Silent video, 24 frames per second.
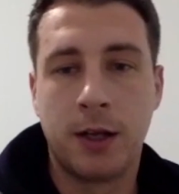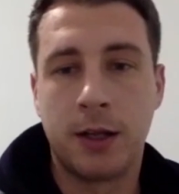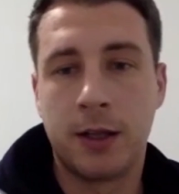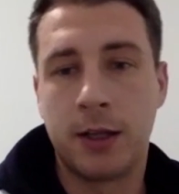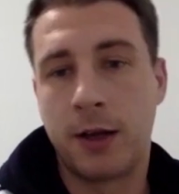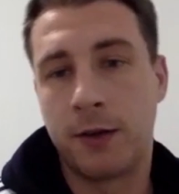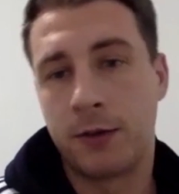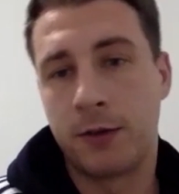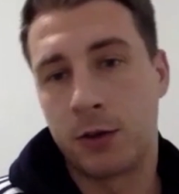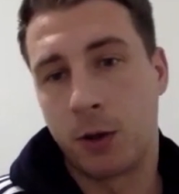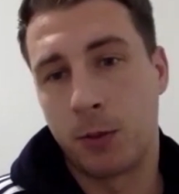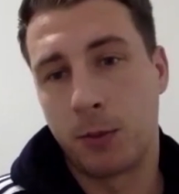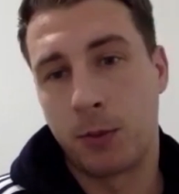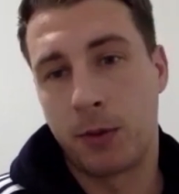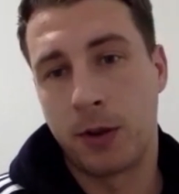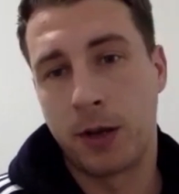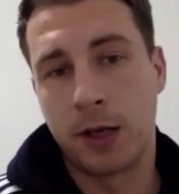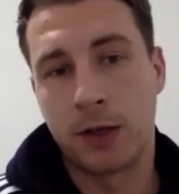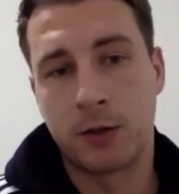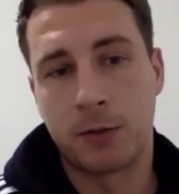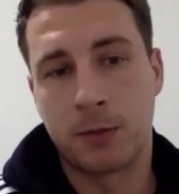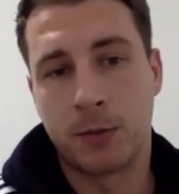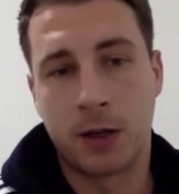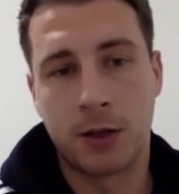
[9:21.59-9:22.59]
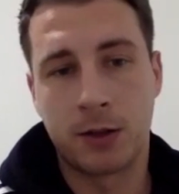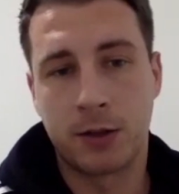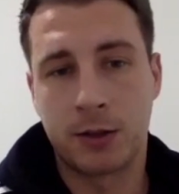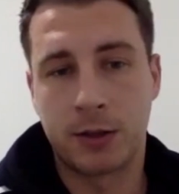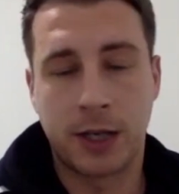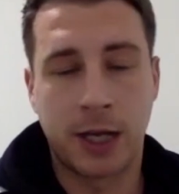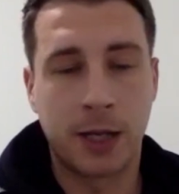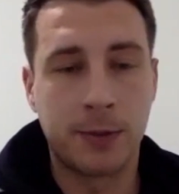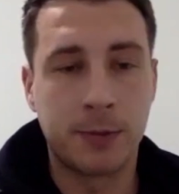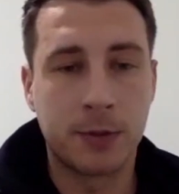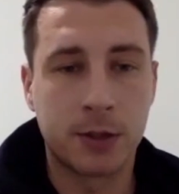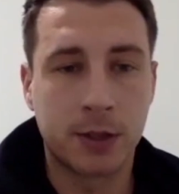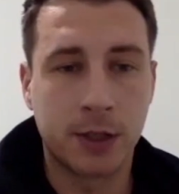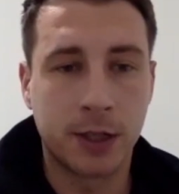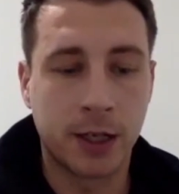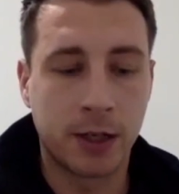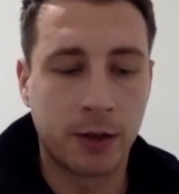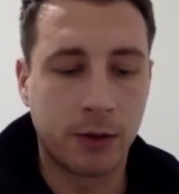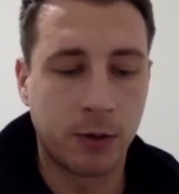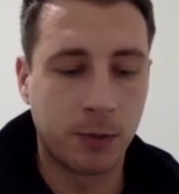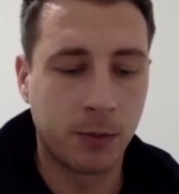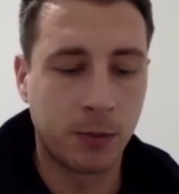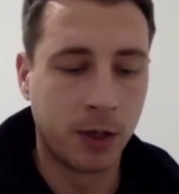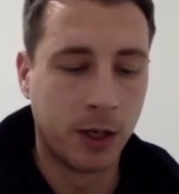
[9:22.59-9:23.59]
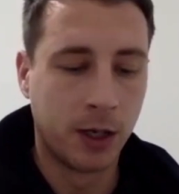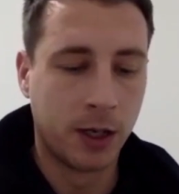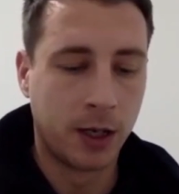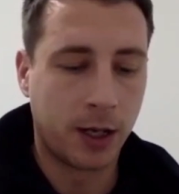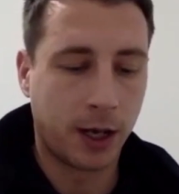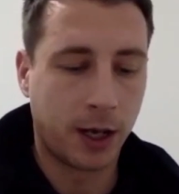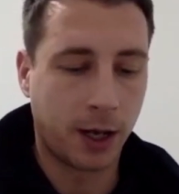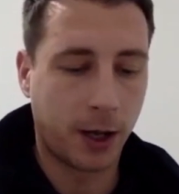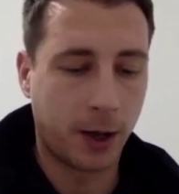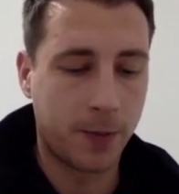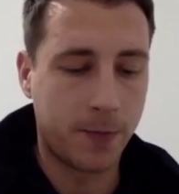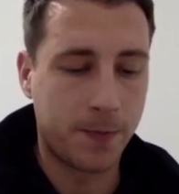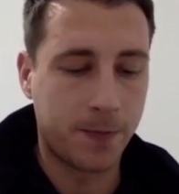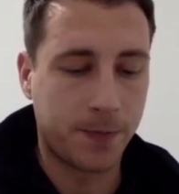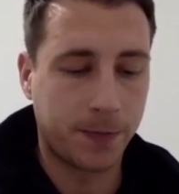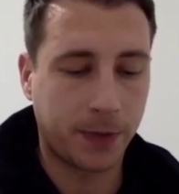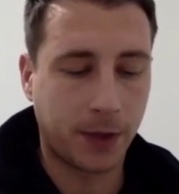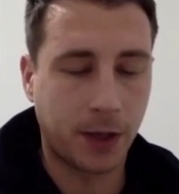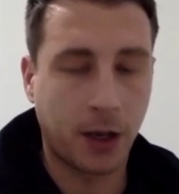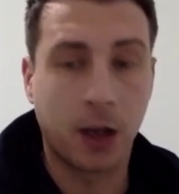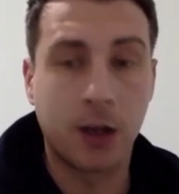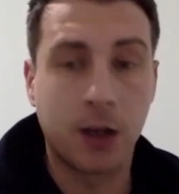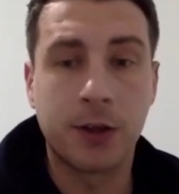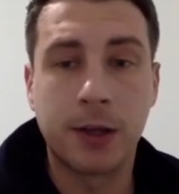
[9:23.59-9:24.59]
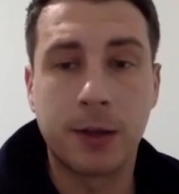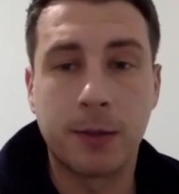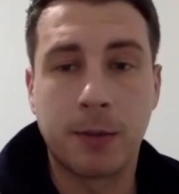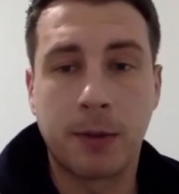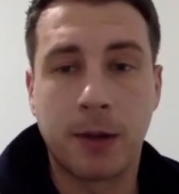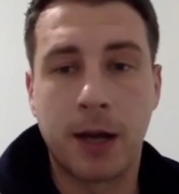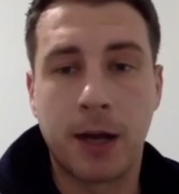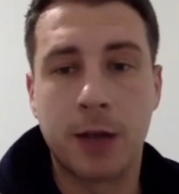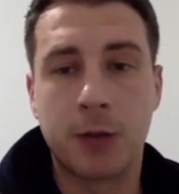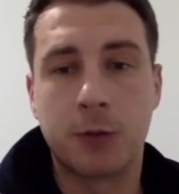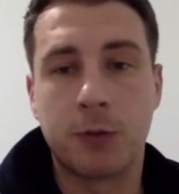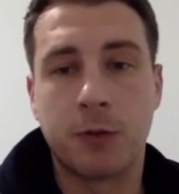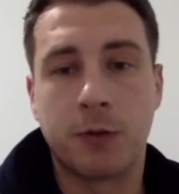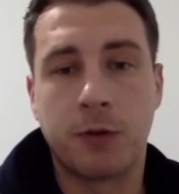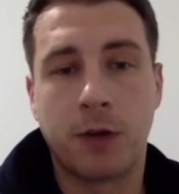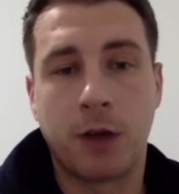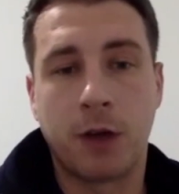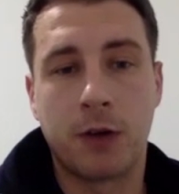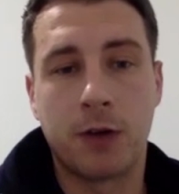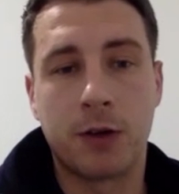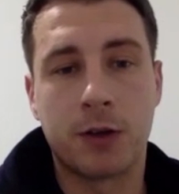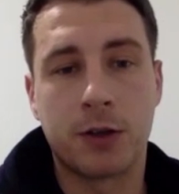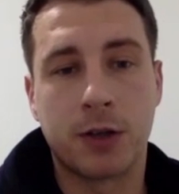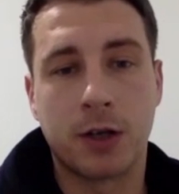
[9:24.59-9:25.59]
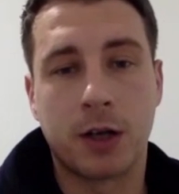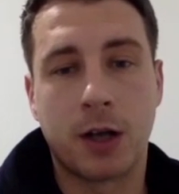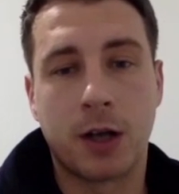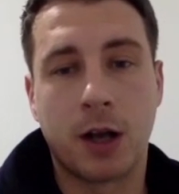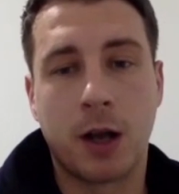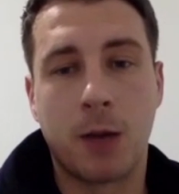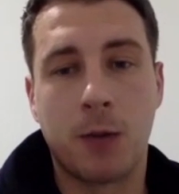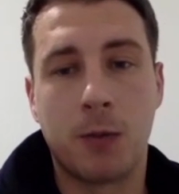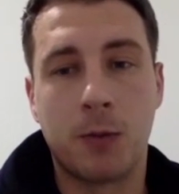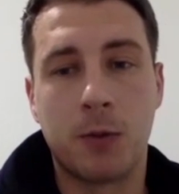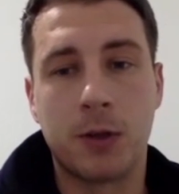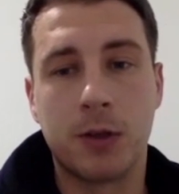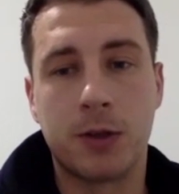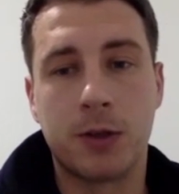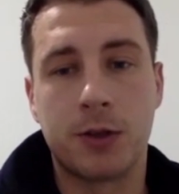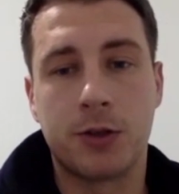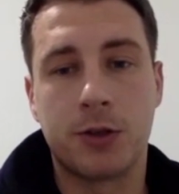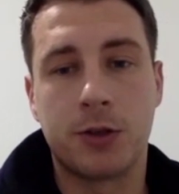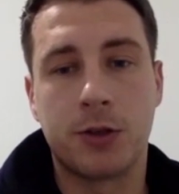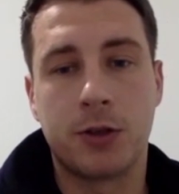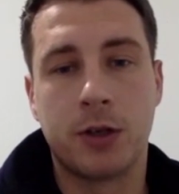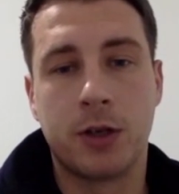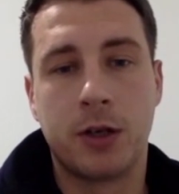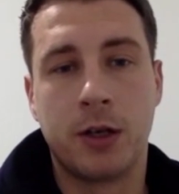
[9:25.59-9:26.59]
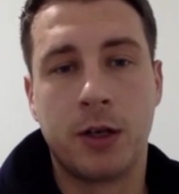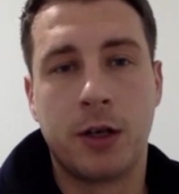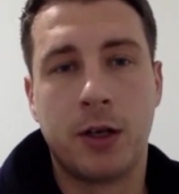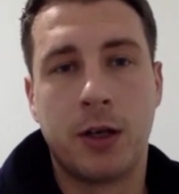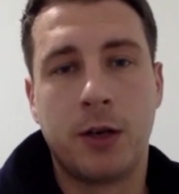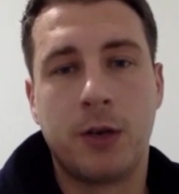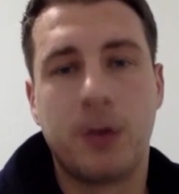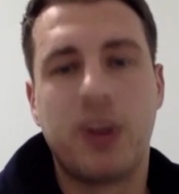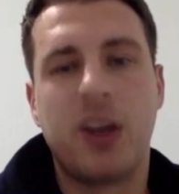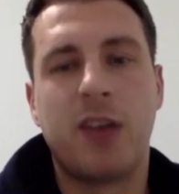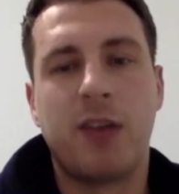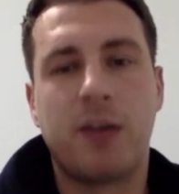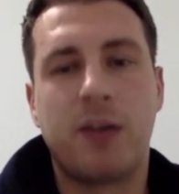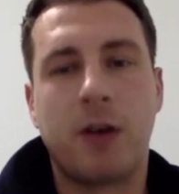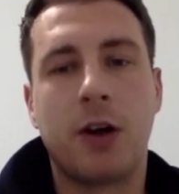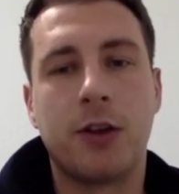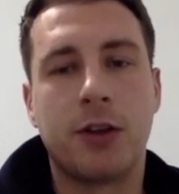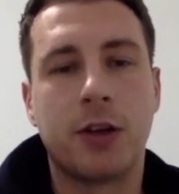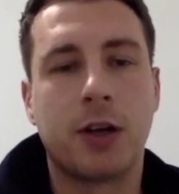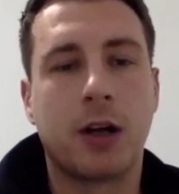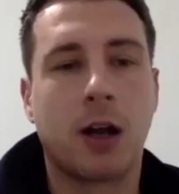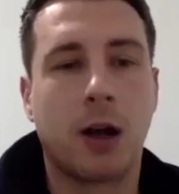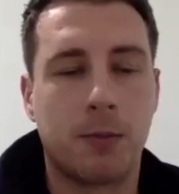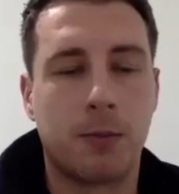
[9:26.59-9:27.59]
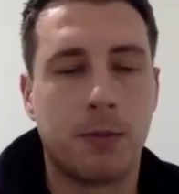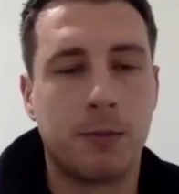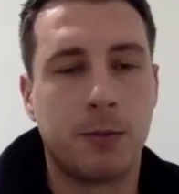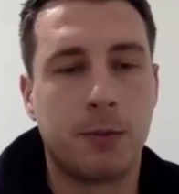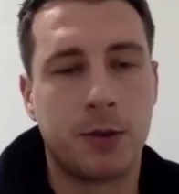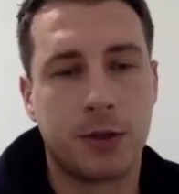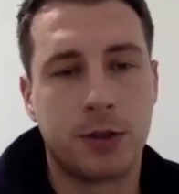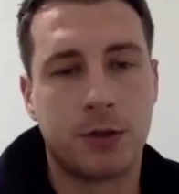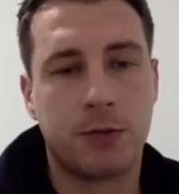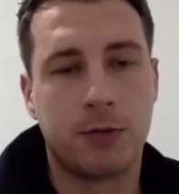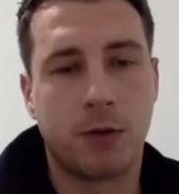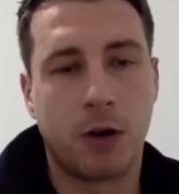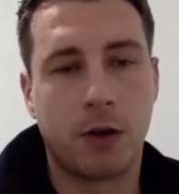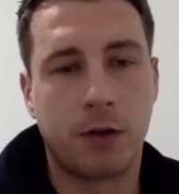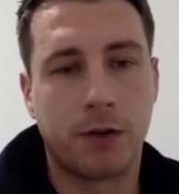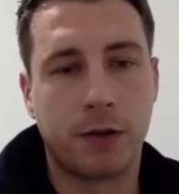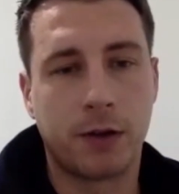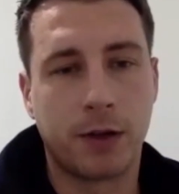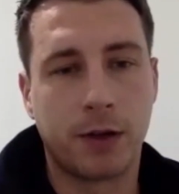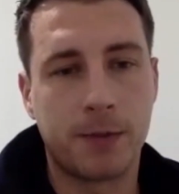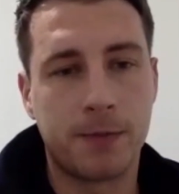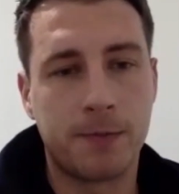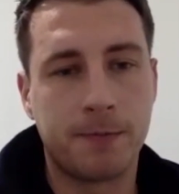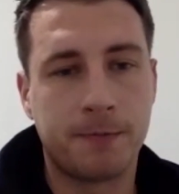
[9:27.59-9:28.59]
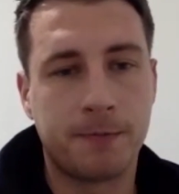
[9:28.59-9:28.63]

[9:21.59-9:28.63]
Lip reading: They have signed players from us, same as Dereham. And I think players will flourish at a club which they'll find a club which is right for them.